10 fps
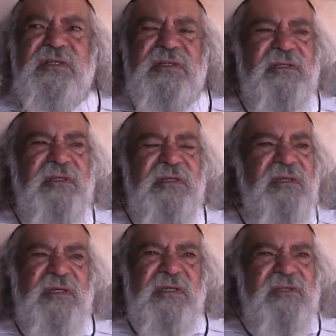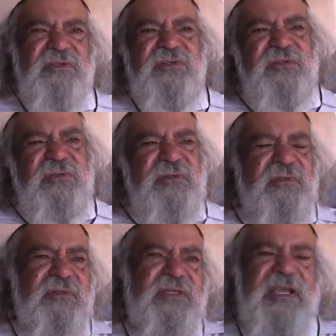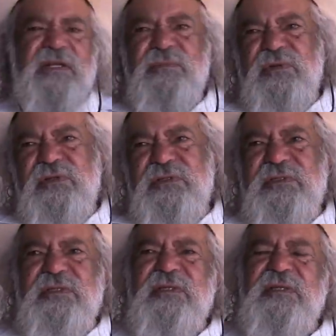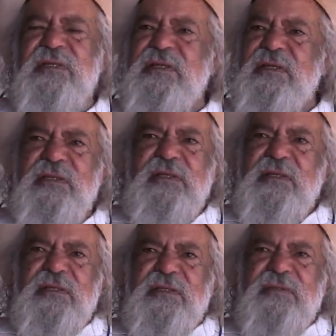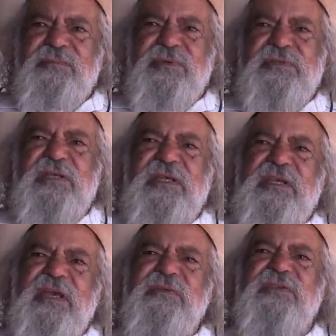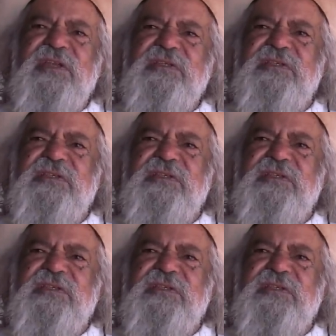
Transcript: you know, through the animals, because they gave you that